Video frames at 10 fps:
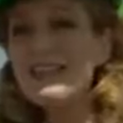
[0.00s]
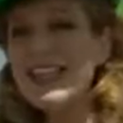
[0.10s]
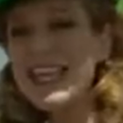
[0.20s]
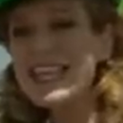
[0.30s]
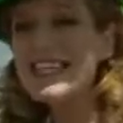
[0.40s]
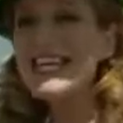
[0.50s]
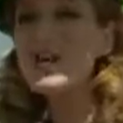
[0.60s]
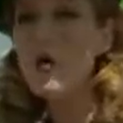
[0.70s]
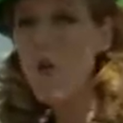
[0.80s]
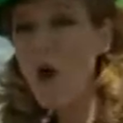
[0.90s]
legally
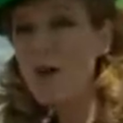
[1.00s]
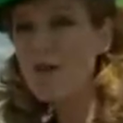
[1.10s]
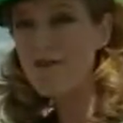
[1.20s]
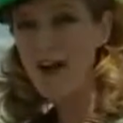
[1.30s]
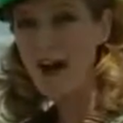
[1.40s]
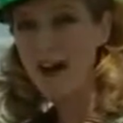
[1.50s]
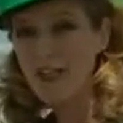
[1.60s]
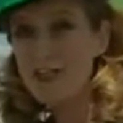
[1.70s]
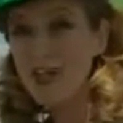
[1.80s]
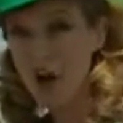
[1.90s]
qualified
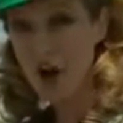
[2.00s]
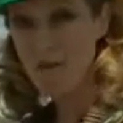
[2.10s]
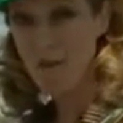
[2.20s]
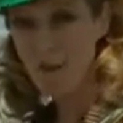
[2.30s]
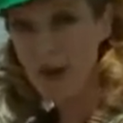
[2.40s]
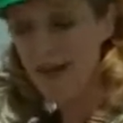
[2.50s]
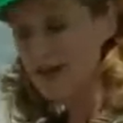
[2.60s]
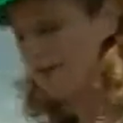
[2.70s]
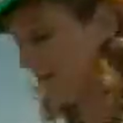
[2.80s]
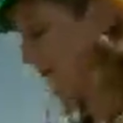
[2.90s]
to operate it.